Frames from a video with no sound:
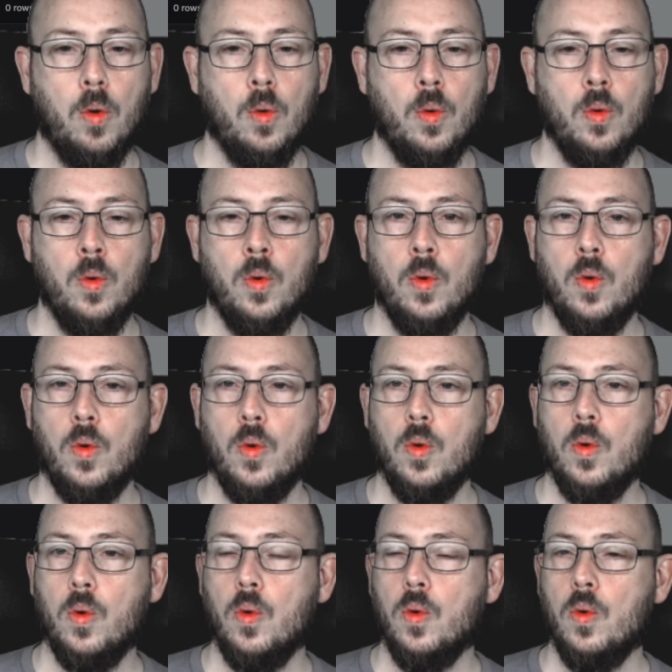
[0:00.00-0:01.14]

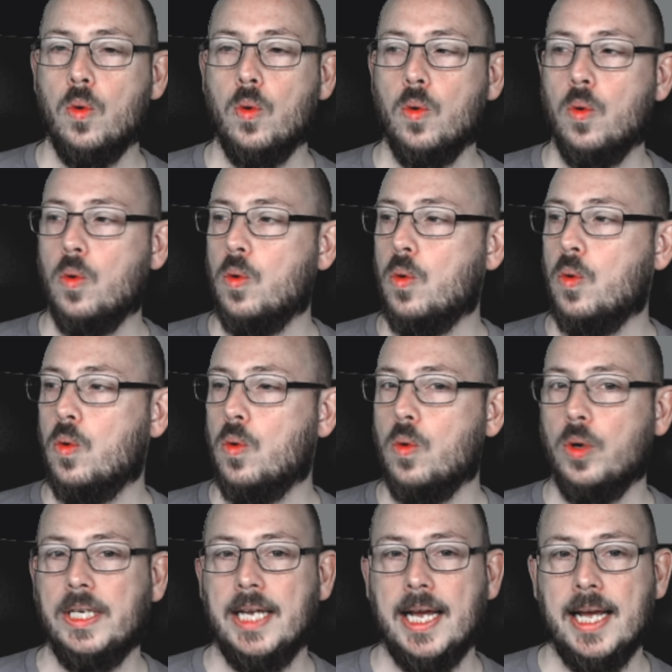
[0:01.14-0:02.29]
Ooh,
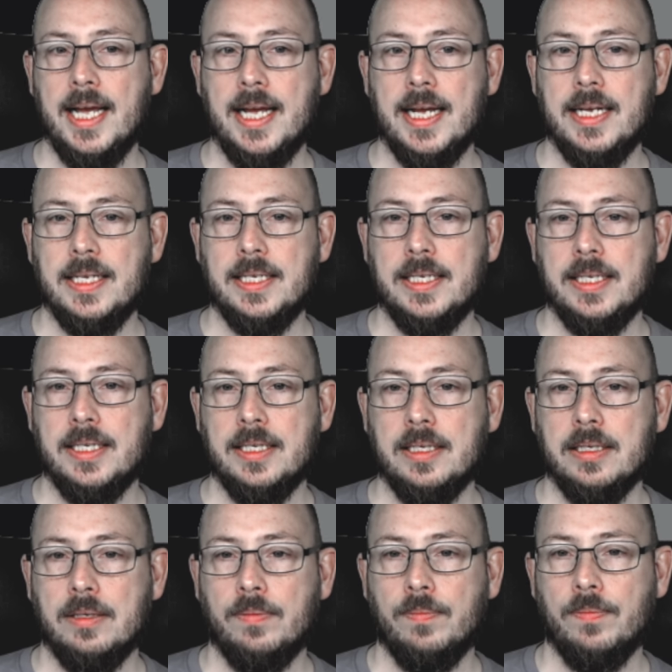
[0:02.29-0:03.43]

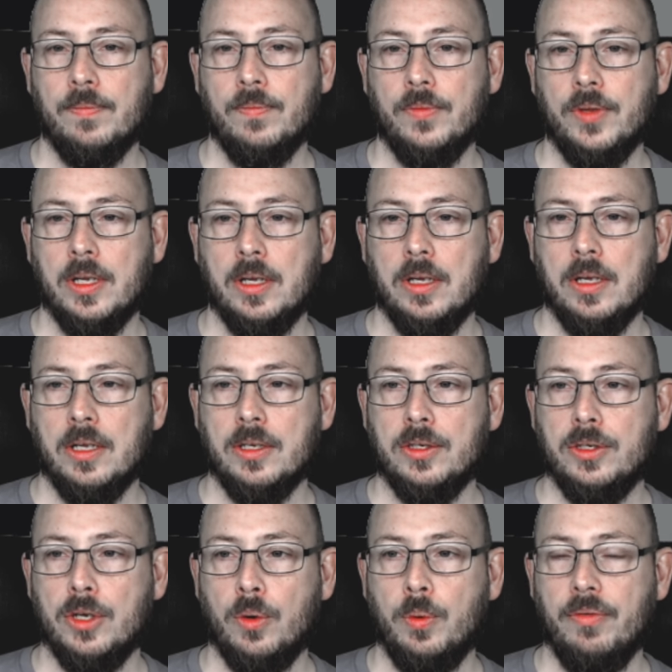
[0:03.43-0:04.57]
yes.
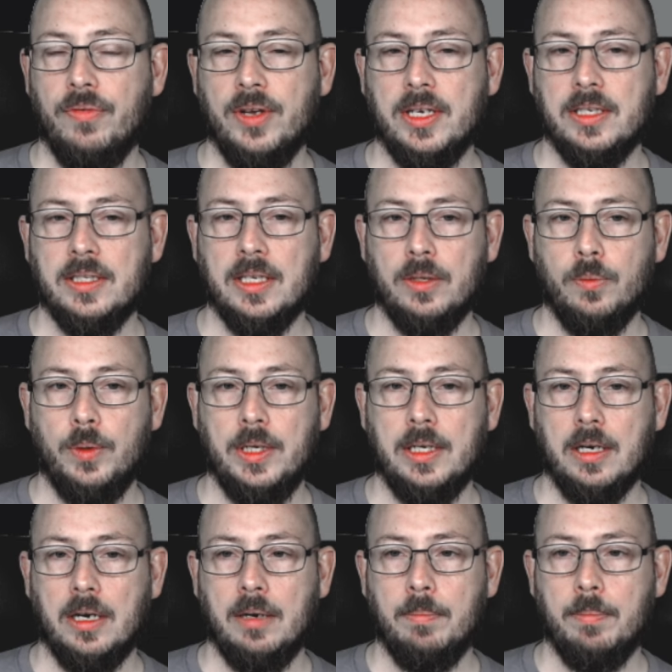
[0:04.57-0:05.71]
So we fixed it. We
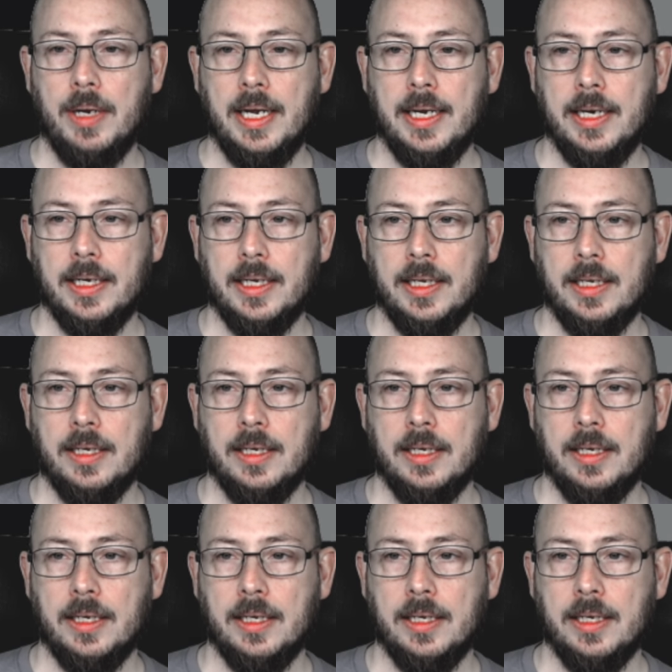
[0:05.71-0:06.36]
are back.